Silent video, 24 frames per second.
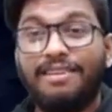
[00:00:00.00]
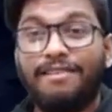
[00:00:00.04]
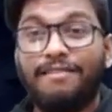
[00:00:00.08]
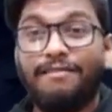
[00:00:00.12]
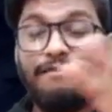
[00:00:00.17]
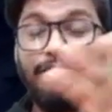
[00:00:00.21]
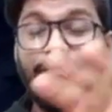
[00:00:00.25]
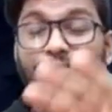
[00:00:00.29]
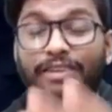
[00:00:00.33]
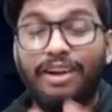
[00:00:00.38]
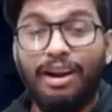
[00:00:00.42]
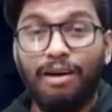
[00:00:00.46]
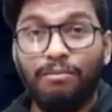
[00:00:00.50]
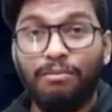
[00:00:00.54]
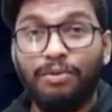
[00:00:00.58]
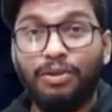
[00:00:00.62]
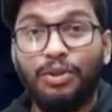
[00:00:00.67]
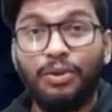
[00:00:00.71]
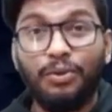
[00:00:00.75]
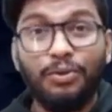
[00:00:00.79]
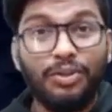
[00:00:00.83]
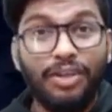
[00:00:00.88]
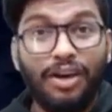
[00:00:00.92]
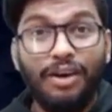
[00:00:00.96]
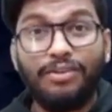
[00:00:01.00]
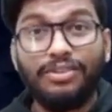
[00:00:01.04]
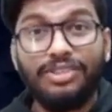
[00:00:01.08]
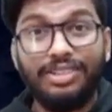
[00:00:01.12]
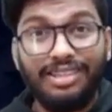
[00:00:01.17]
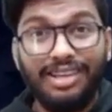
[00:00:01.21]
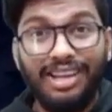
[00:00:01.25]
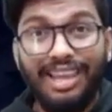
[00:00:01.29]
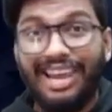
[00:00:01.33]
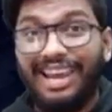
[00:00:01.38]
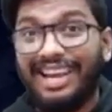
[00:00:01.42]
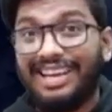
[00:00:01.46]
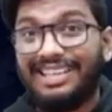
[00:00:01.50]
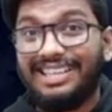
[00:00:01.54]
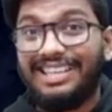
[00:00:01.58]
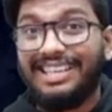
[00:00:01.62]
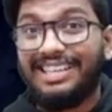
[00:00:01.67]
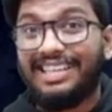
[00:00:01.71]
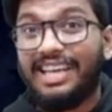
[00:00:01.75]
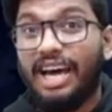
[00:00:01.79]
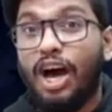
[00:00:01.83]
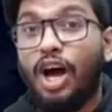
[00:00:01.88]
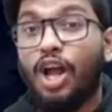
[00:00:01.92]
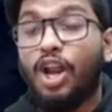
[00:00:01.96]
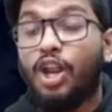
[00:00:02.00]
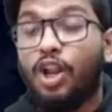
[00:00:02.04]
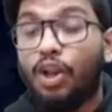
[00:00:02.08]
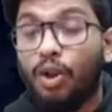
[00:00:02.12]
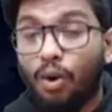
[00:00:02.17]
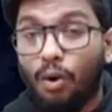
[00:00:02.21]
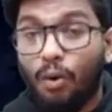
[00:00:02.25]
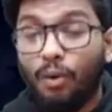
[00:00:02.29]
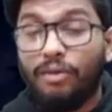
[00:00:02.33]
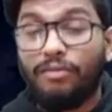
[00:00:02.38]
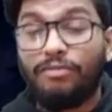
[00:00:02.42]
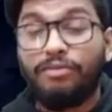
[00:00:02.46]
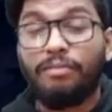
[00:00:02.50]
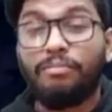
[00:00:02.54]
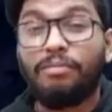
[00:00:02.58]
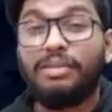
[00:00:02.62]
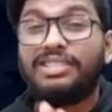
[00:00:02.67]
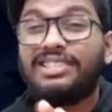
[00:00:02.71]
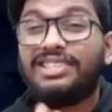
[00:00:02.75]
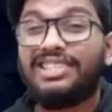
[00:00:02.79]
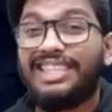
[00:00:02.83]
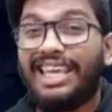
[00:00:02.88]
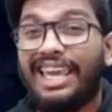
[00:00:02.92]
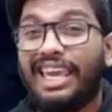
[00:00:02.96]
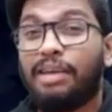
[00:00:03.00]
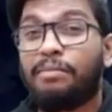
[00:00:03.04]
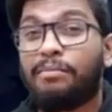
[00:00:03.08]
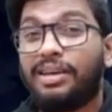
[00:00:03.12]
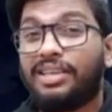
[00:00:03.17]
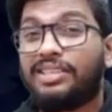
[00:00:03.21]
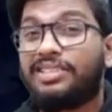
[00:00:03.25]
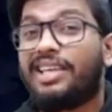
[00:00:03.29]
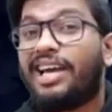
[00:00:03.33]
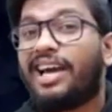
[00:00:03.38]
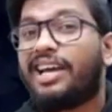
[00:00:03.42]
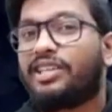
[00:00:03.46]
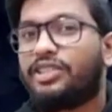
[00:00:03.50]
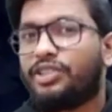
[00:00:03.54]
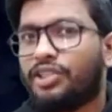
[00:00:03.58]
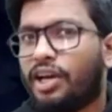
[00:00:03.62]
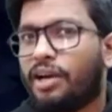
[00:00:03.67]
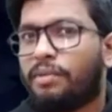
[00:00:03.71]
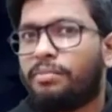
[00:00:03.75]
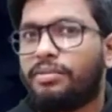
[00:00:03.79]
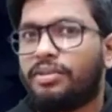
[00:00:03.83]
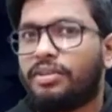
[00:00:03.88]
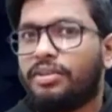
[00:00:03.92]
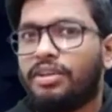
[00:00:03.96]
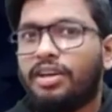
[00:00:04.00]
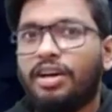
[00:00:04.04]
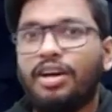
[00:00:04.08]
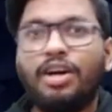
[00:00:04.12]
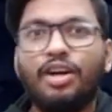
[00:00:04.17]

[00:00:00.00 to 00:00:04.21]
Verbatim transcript: from two thousand eighteen alone from the same exact chapter.